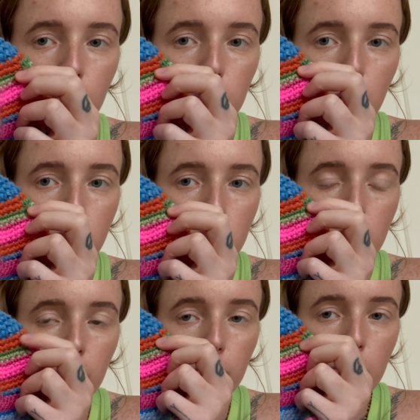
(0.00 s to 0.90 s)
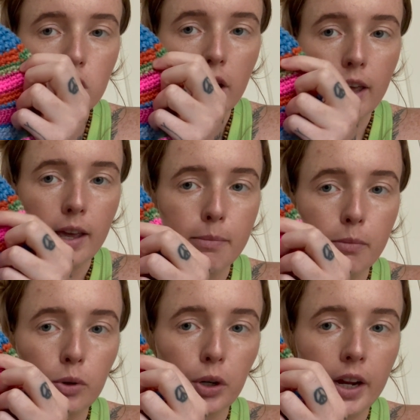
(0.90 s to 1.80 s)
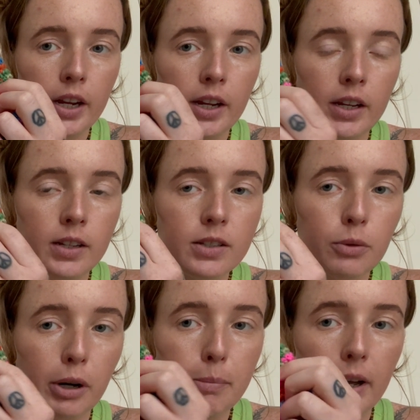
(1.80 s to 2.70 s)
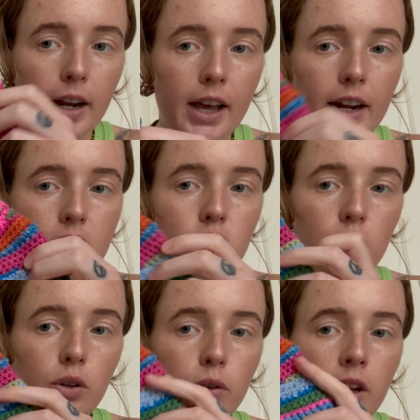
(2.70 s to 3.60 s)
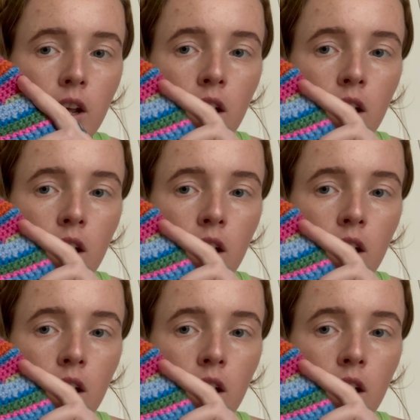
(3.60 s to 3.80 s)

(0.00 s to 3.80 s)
crochet granny square bucket hat I showed.